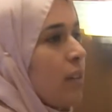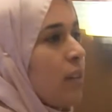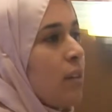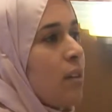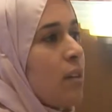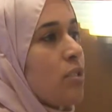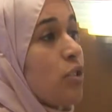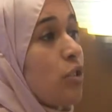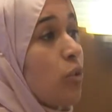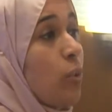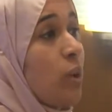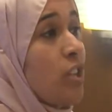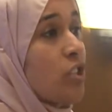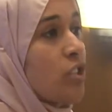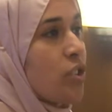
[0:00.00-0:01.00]
the
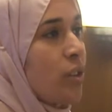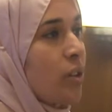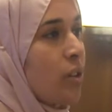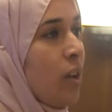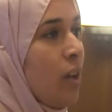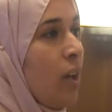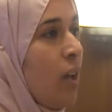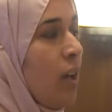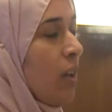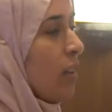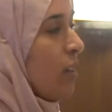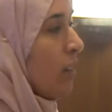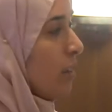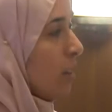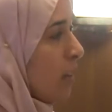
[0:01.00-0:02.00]
situation
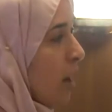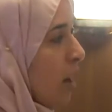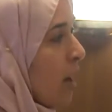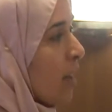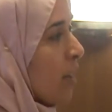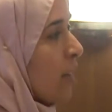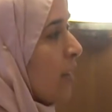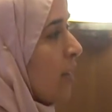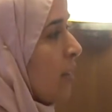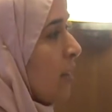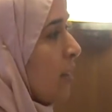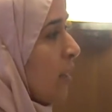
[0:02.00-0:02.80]
in Iraq, in